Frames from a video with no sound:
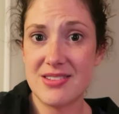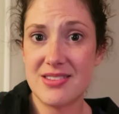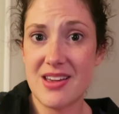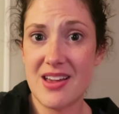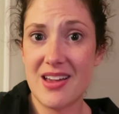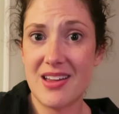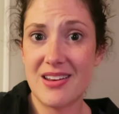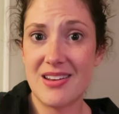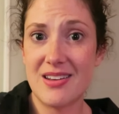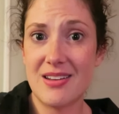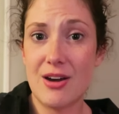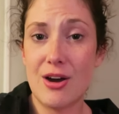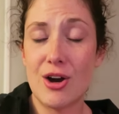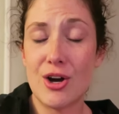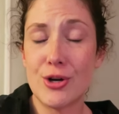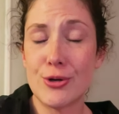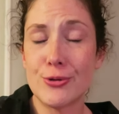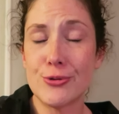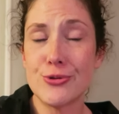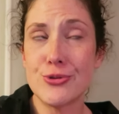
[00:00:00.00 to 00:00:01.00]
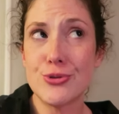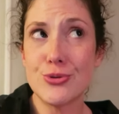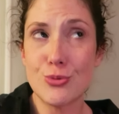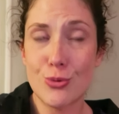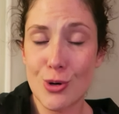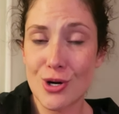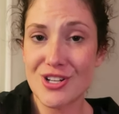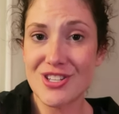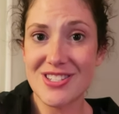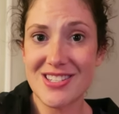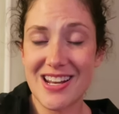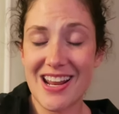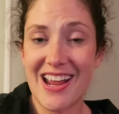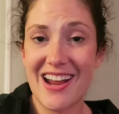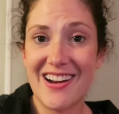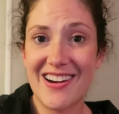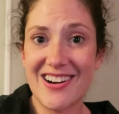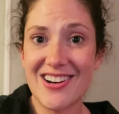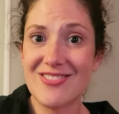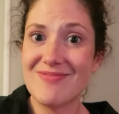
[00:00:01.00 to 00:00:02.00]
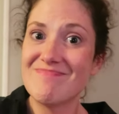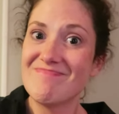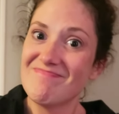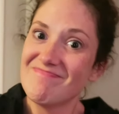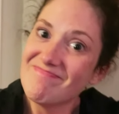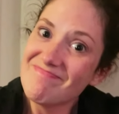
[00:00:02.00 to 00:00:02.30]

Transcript: than Arnold Schwarzenegger